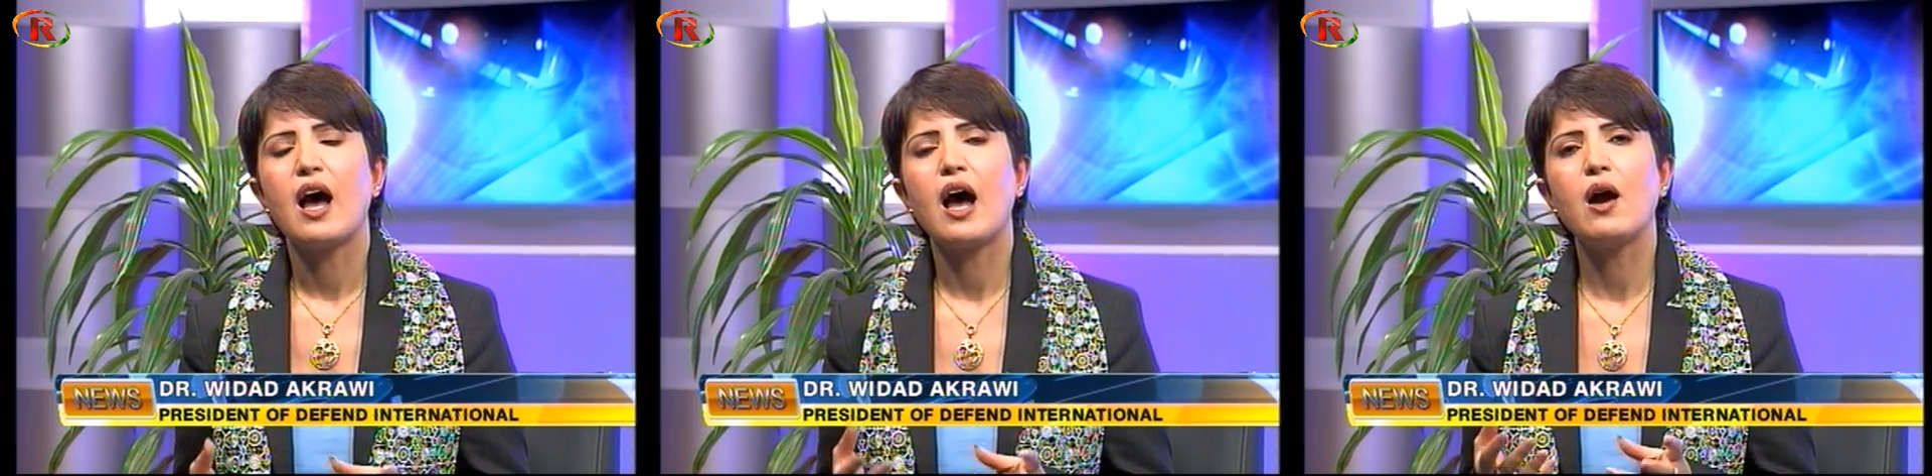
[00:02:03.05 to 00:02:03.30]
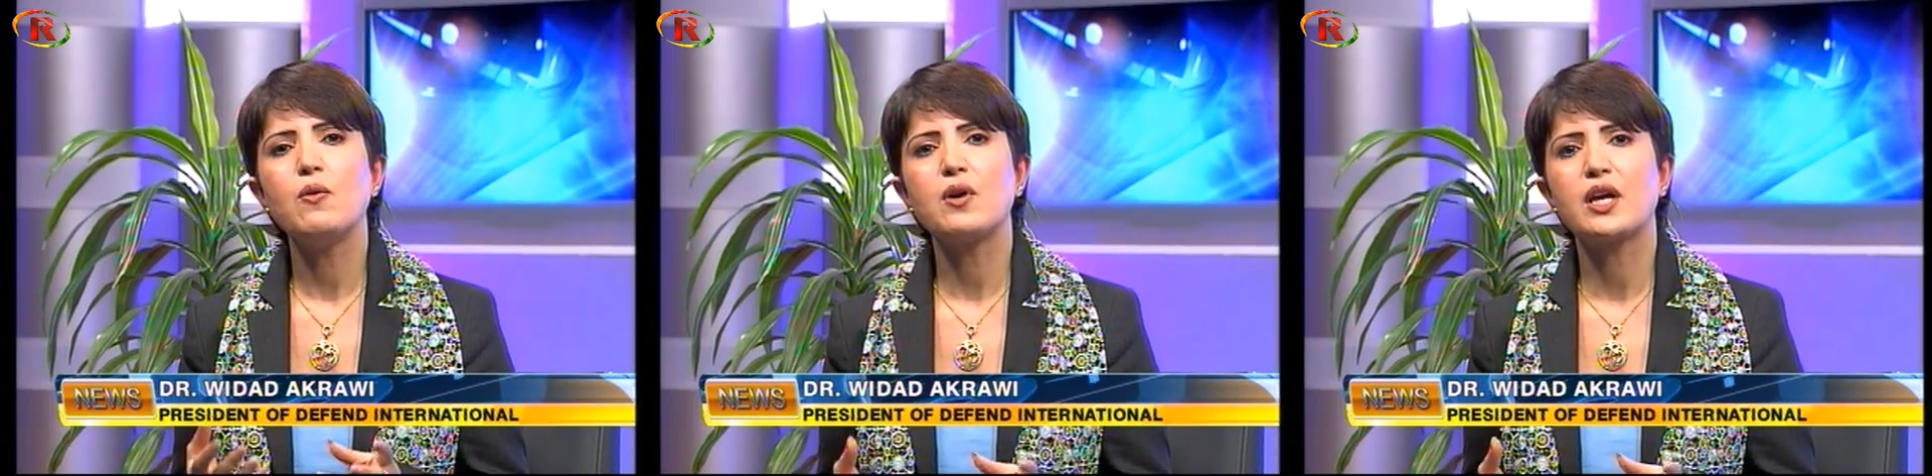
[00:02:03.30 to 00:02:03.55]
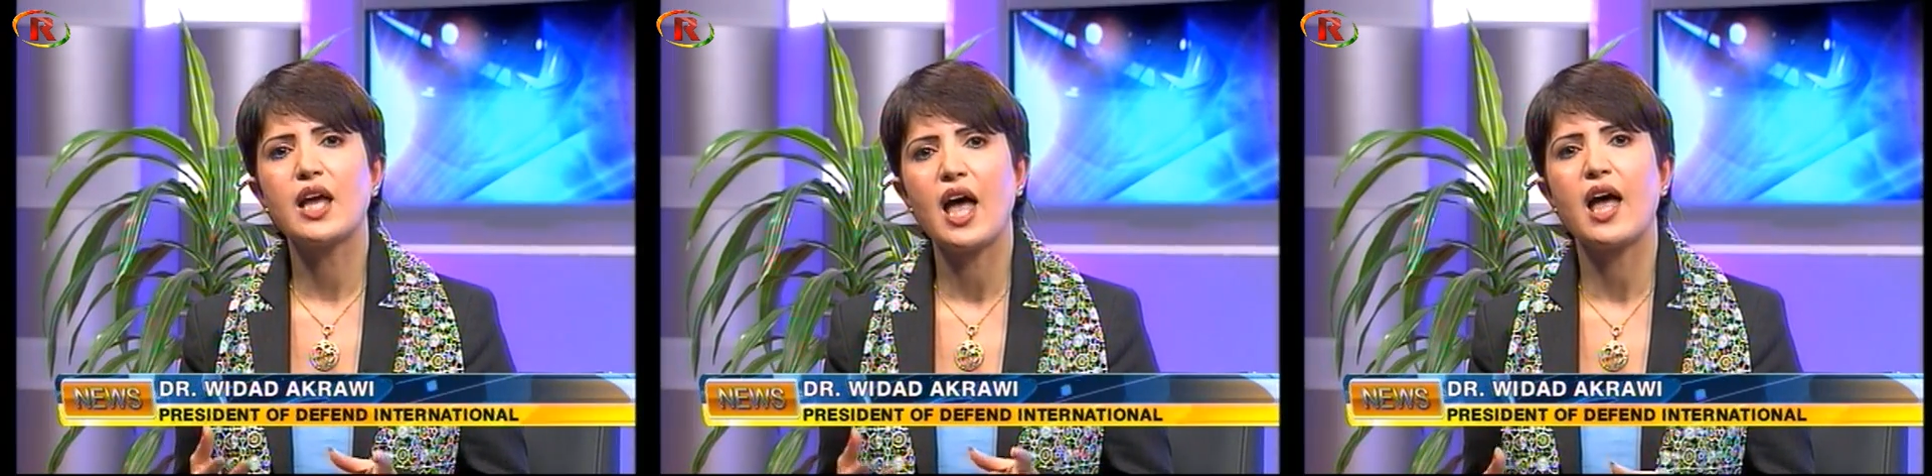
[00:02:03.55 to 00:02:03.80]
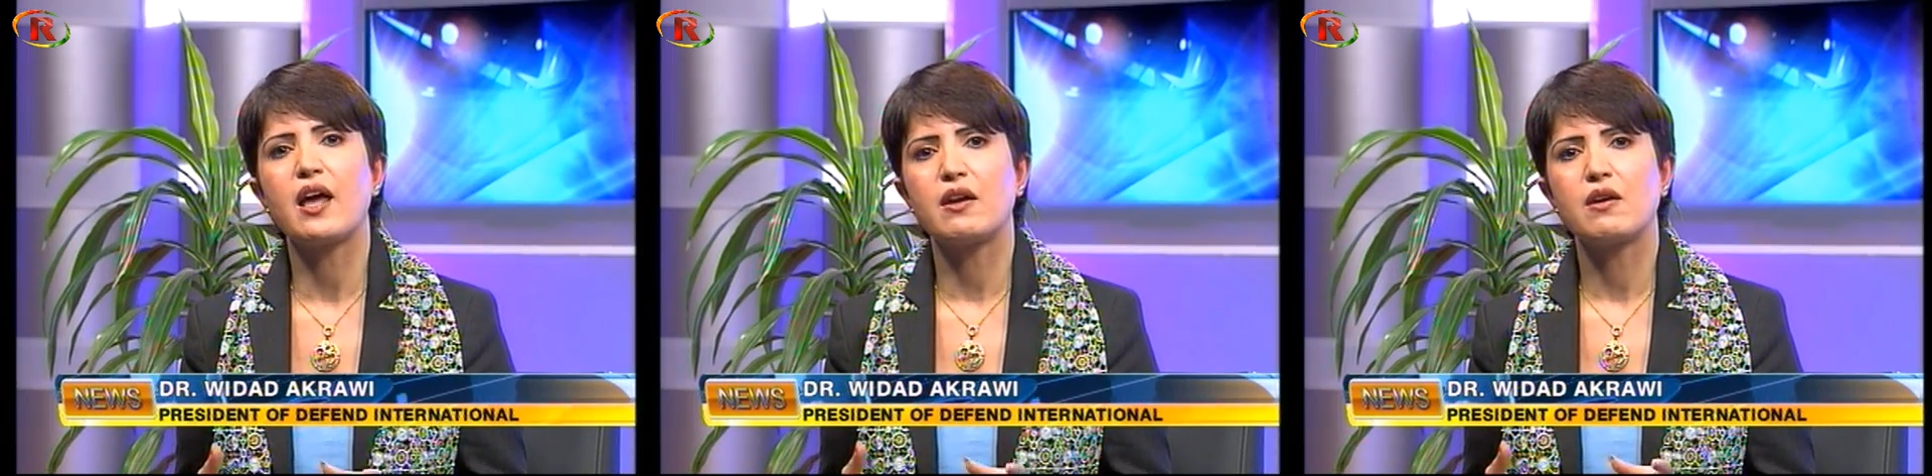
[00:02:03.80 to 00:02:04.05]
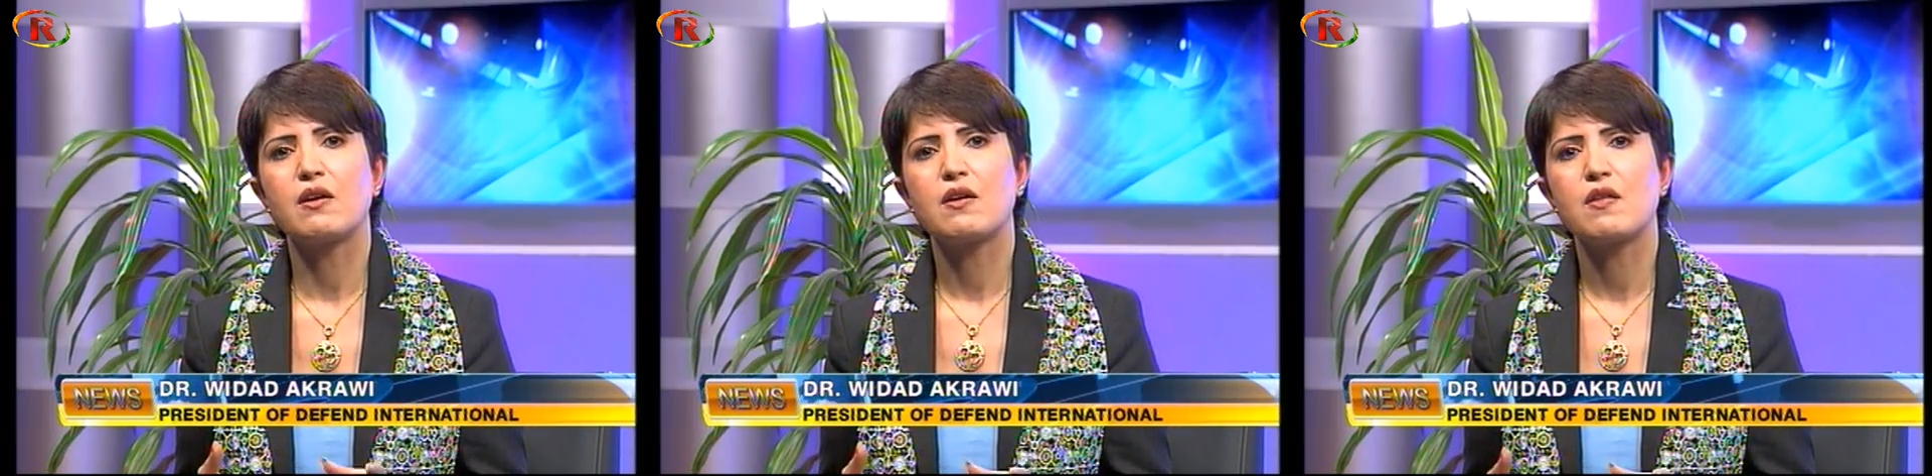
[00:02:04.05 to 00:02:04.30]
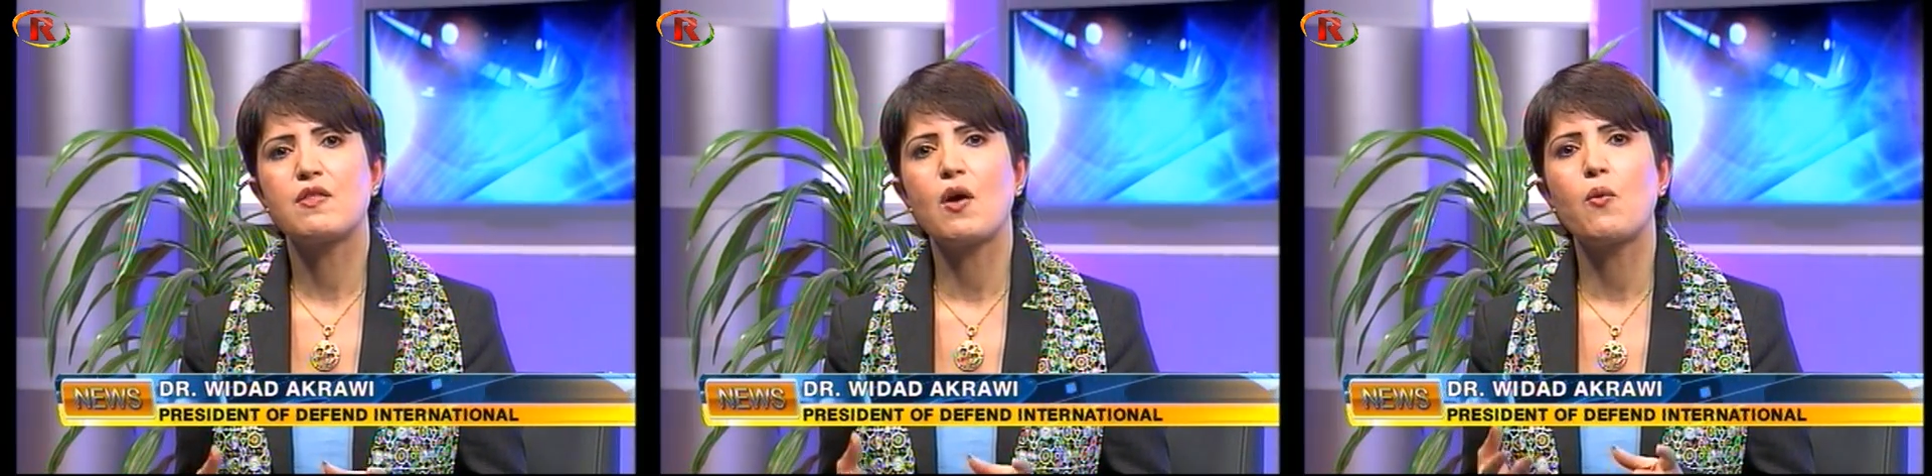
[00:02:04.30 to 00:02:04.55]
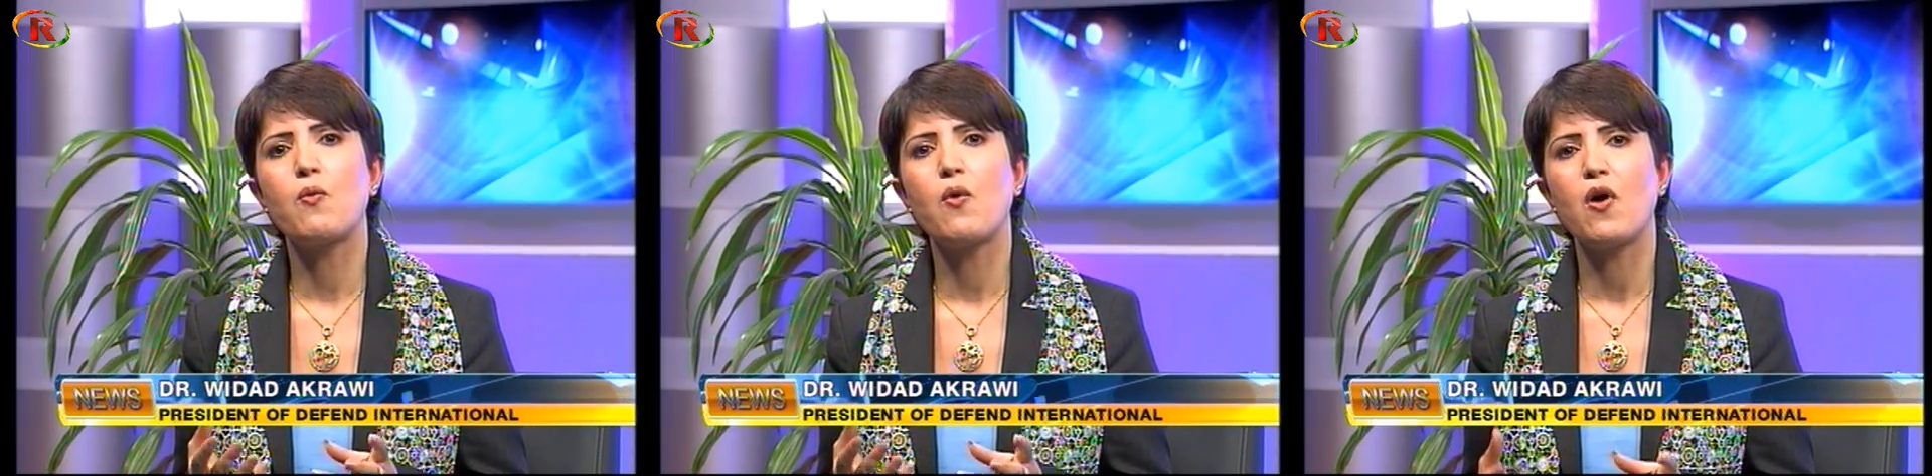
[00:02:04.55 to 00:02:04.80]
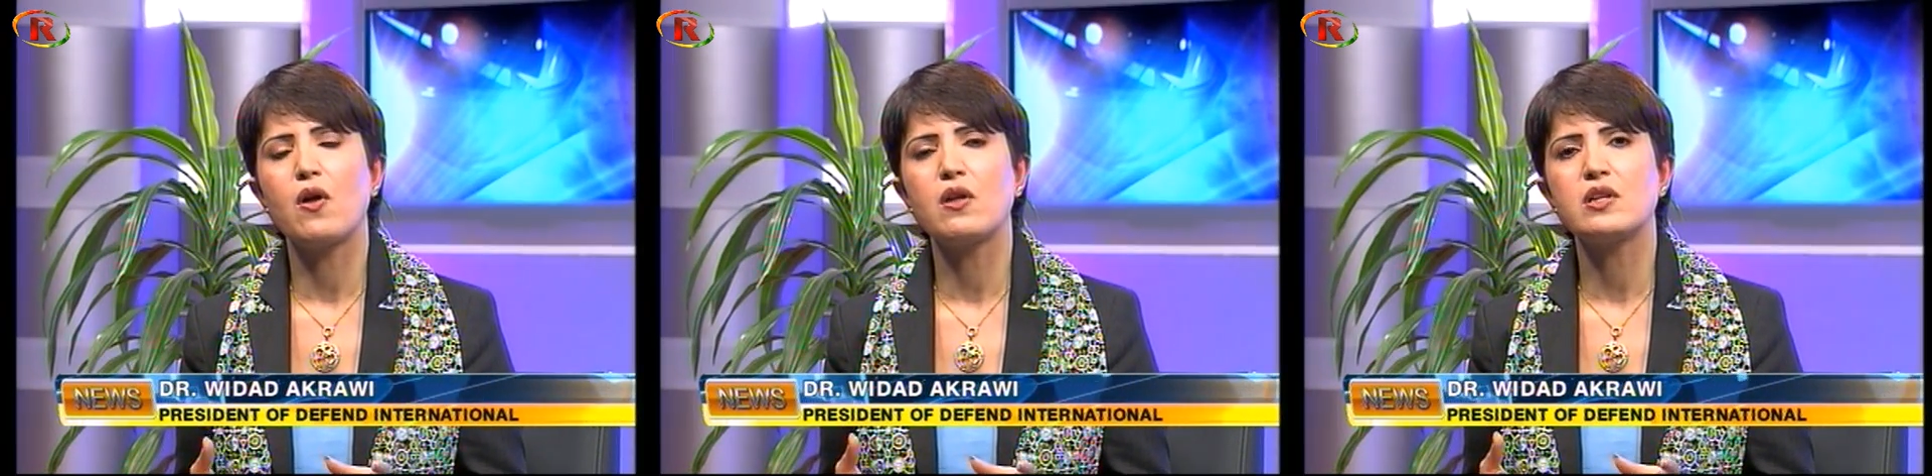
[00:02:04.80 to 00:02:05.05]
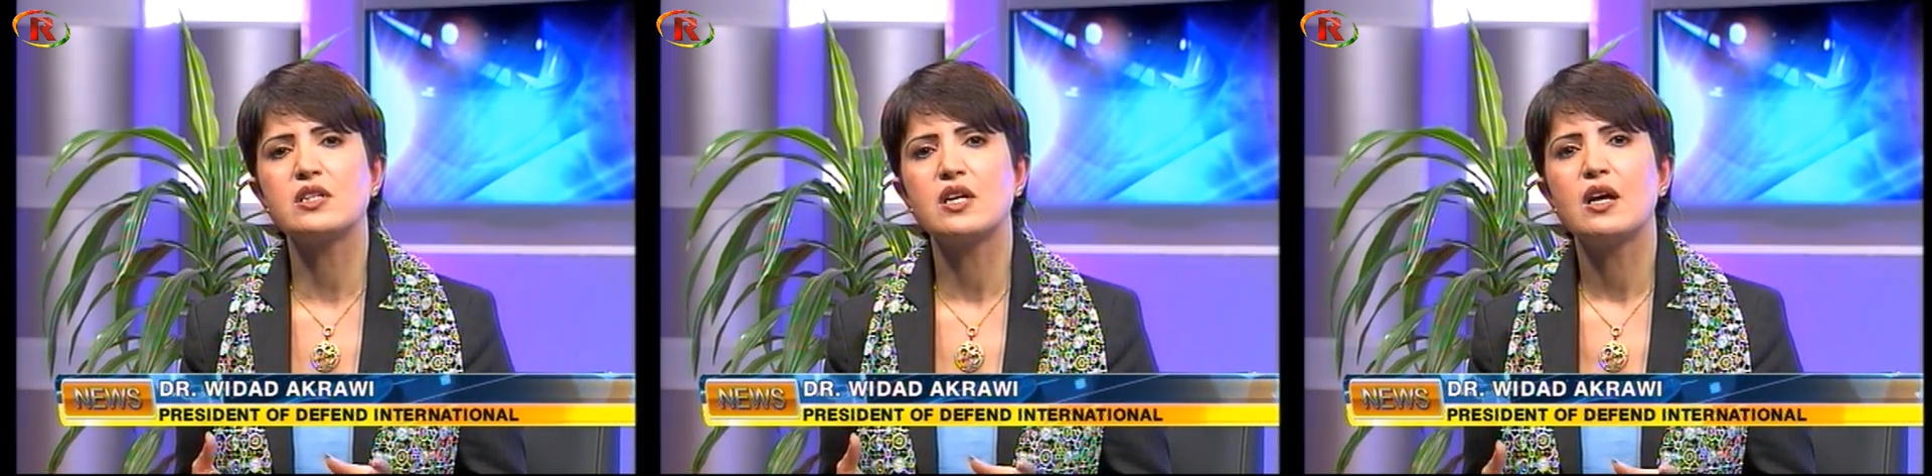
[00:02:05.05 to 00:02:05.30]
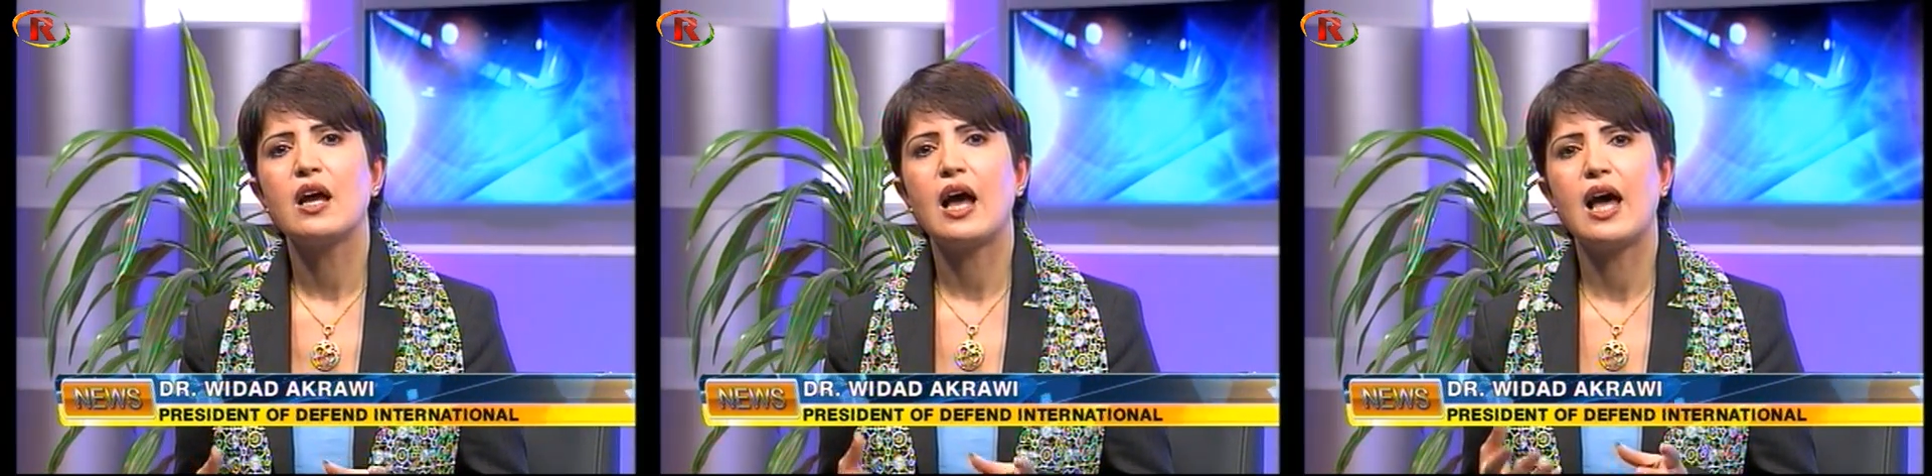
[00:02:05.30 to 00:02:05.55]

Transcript: How can the world